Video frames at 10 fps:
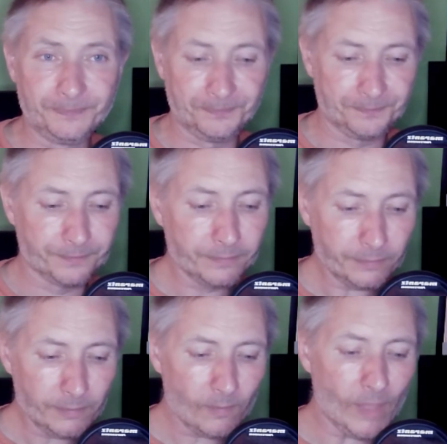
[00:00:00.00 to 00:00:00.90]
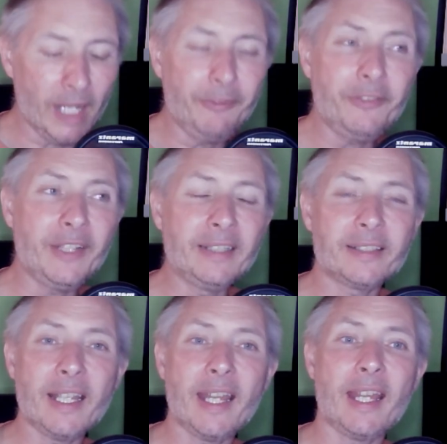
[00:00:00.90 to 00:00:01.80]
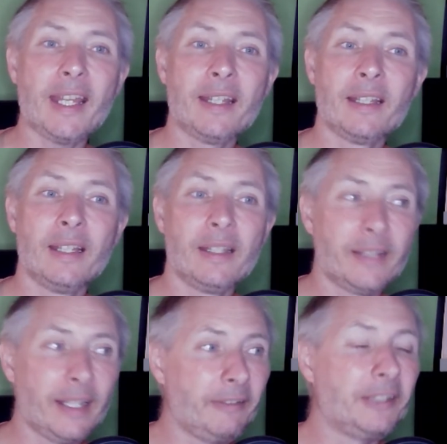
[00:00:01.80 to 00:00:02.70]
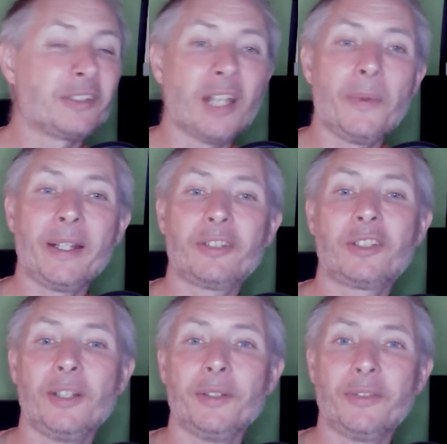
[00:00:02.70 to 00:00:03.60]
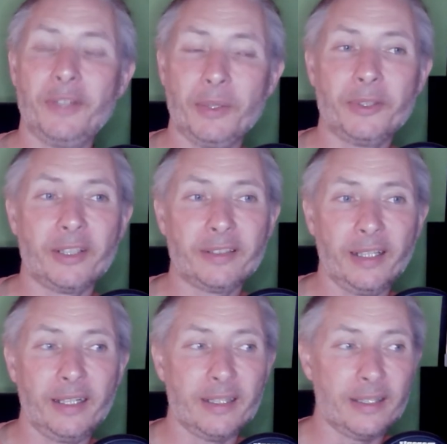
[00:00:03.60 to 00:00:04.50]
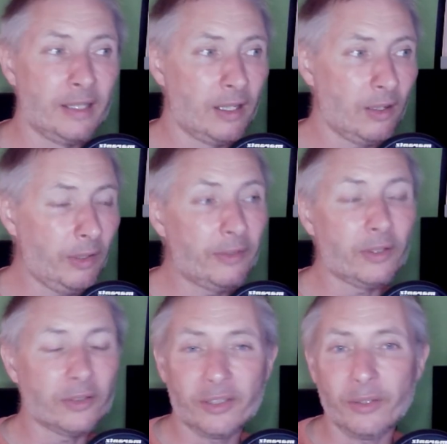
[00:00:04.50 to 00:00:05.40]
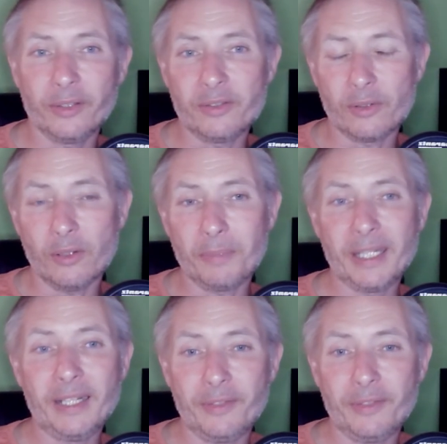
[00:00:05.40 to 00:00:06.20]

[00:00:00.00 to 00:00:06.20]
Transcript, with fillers: Everything's there. There is no excuse for you succeeding. All you've got to do is you've got to believe in yourself.